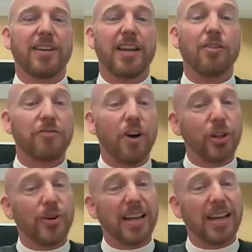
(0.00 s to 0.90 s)
Now,
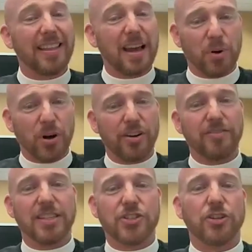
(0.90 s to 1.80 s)
following that part
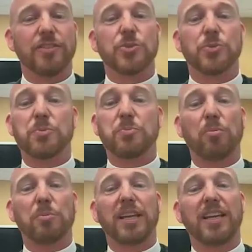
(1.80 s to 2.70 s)
of the service was
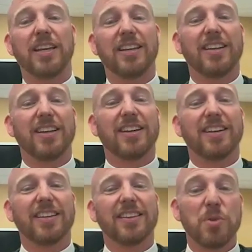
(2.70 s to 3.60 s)
probably
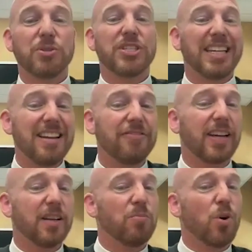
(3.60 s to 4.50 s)
the most
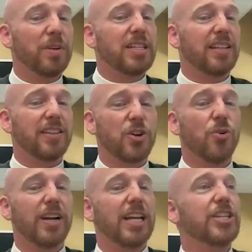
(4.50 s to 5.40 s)
significant moment in the
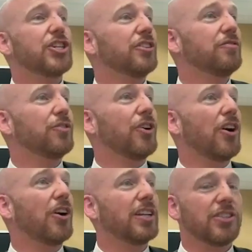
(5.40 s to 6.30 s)
coronation for
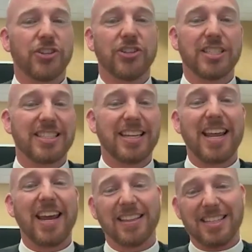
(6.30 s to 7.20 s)
our concerns
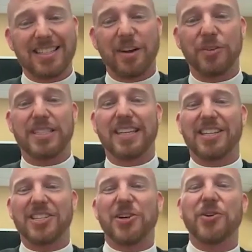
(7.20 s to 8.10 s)
today, at least I would
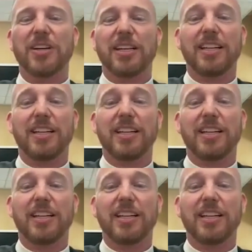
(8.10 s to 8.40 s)
say so.